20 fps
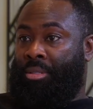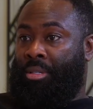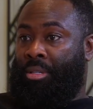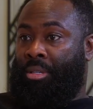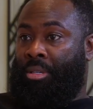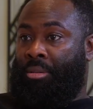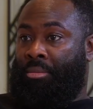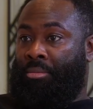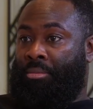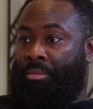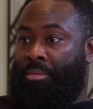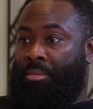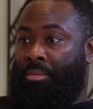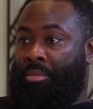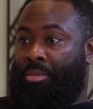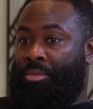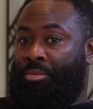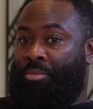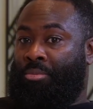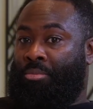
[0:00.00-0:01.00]

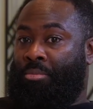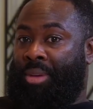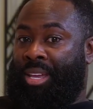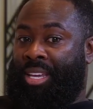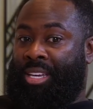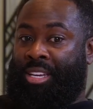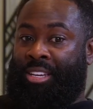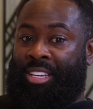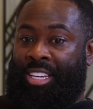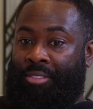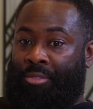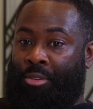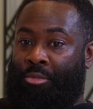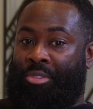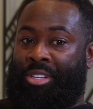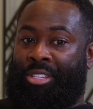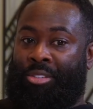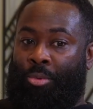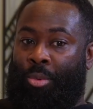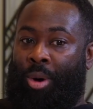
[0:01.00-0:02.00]
to give a
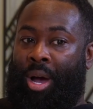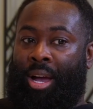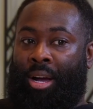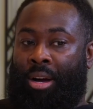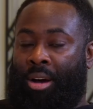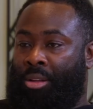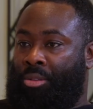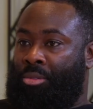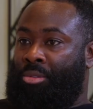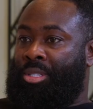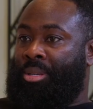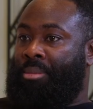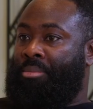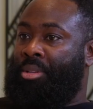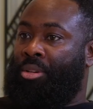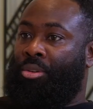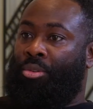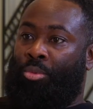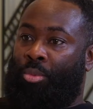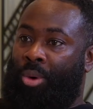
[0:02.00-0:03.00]
reason why I can't do
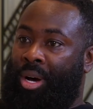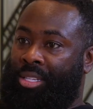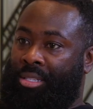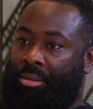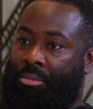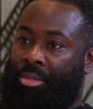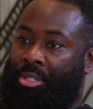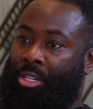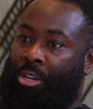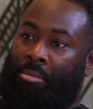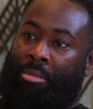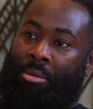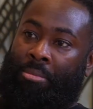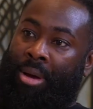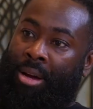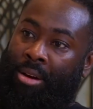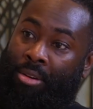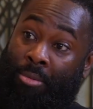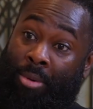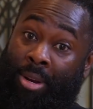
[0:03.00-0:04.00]
something or why someone's held me
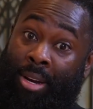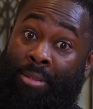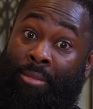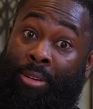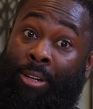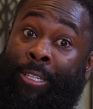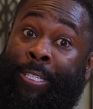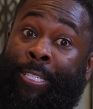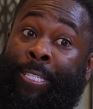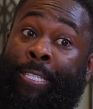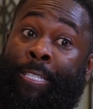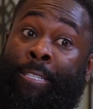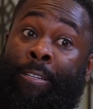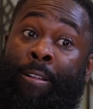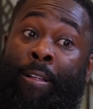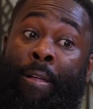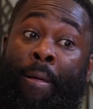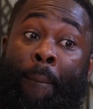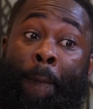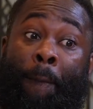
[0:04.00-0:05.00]
back or whatever.
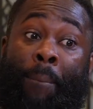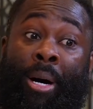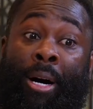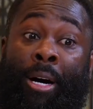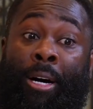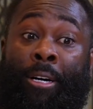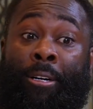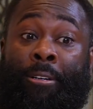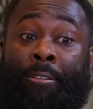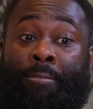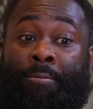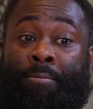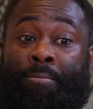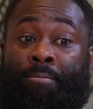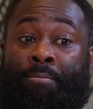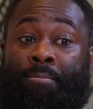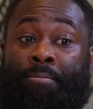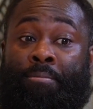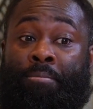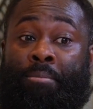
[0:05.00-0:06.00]
But
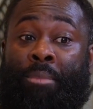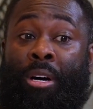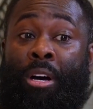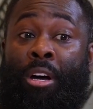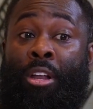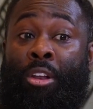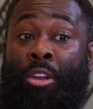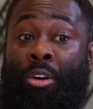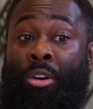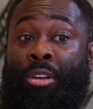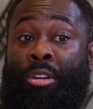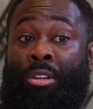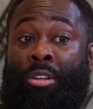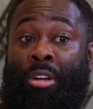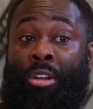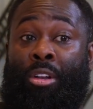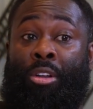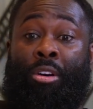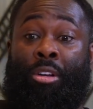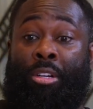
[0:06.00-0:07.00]
a lot
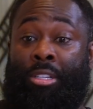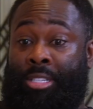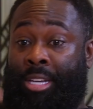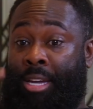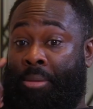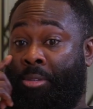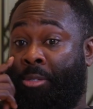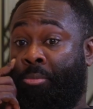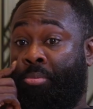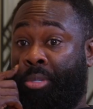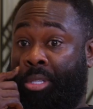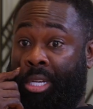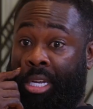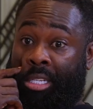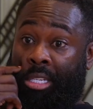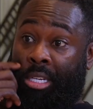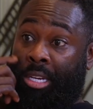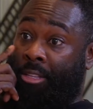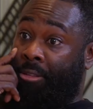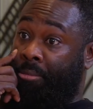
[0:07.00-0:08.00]
of the time it's
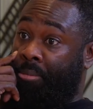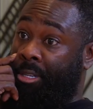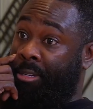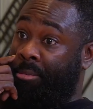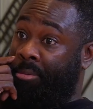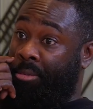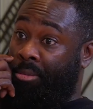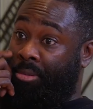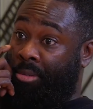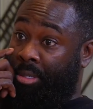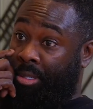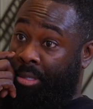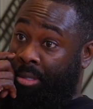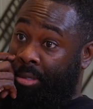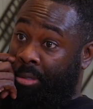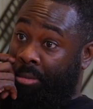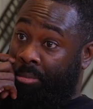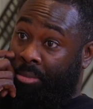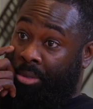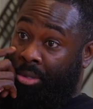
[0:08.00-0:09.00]
protecting other people,
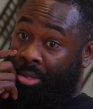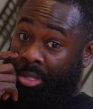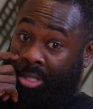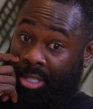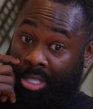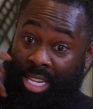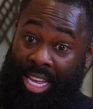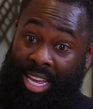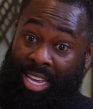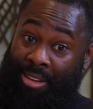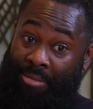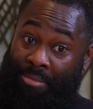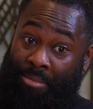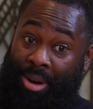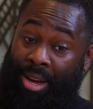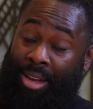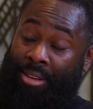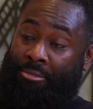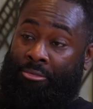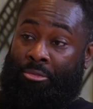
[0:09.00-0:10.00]
because they
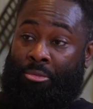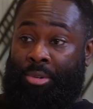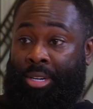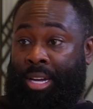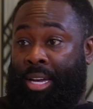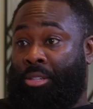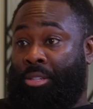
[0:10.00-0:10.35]
might fall